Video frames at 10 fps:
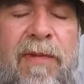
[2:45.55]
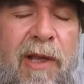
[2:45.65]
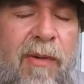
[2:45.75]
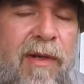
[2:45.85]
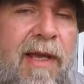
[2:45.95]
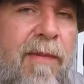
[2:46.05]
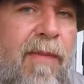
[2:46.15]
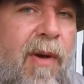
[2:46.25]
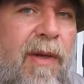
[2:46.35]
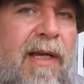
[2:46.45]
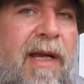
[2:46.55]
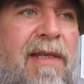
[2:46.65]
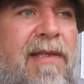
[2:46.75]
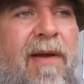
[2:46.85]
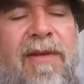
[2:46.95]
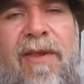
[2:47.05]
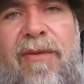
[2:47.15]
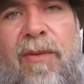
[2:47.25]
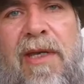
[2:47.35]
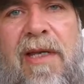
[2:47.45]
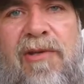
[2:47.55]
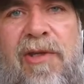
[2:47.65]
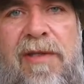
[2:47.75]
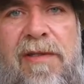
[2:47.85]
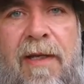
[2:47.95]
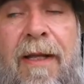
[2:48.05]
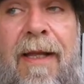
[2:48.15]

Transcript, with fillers: lower that mowing height down to three inches.